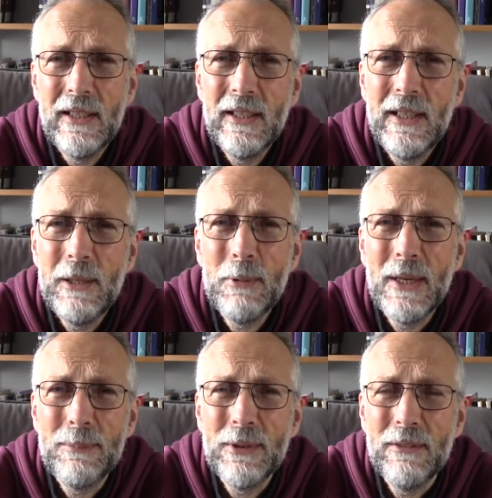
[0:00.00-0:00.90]
He
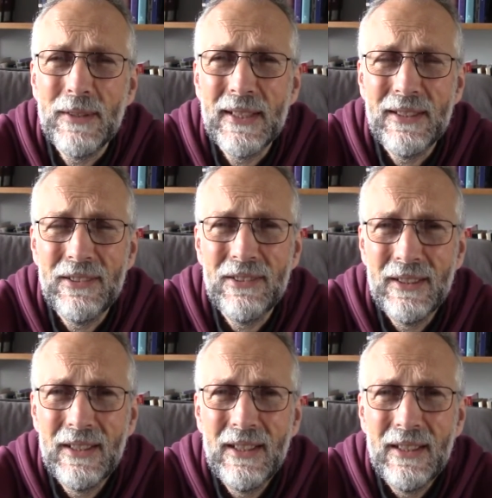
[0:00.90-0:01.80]
wept over that
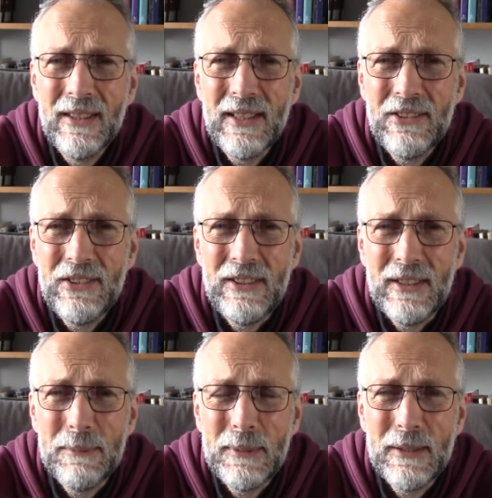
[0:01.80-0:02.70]
city,
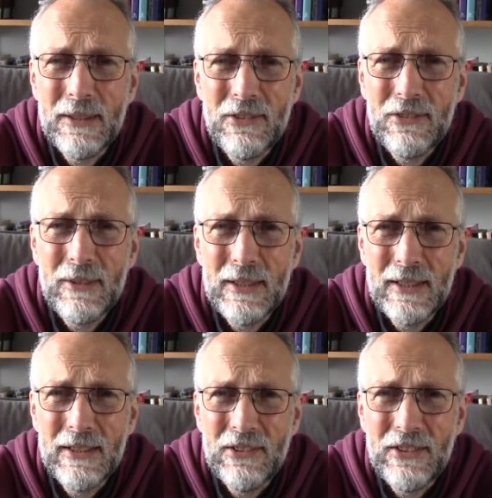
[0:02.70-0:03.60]

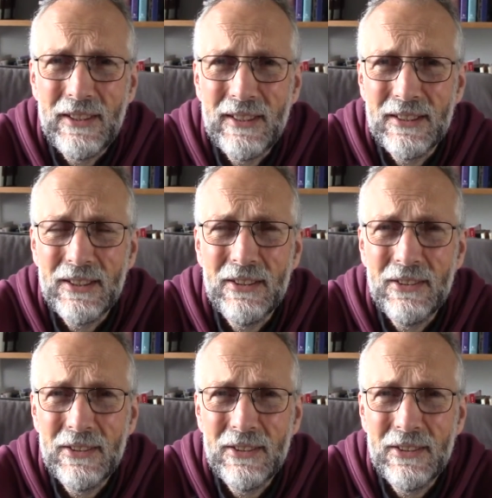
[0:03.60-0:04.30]
the city that had